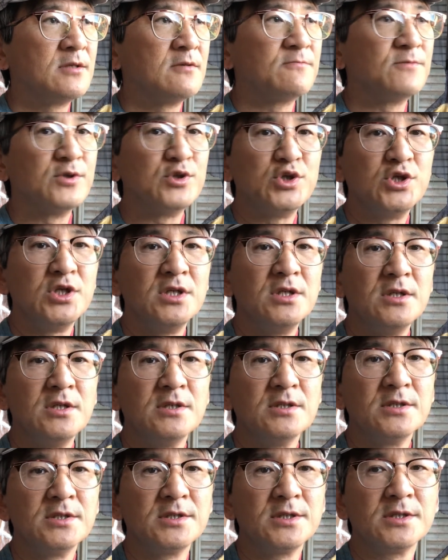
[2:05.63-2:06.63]

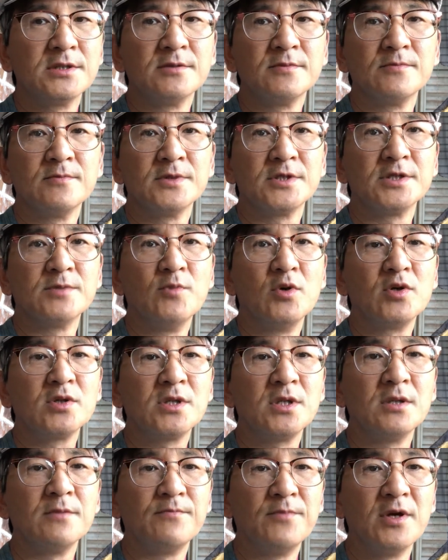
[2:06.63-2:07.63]
Virginias smoke
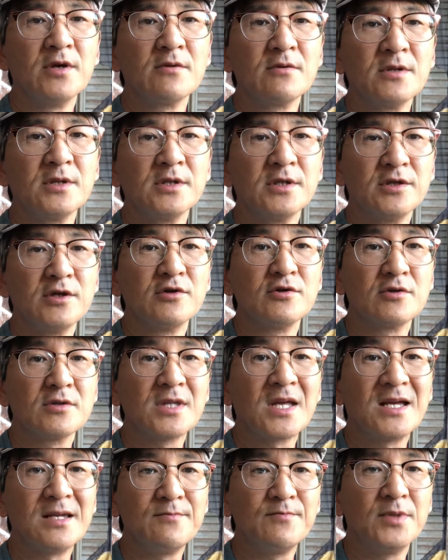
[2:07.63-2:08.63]
better in another
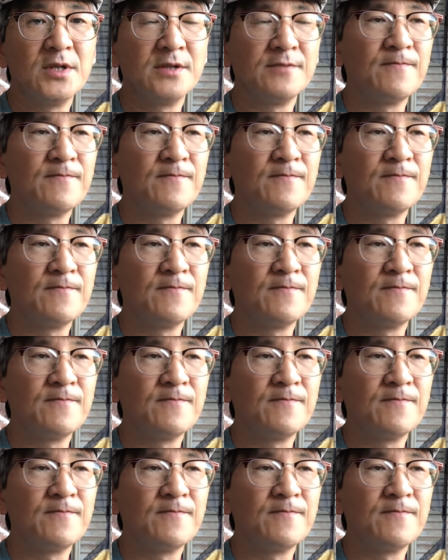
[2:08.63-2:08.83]
type.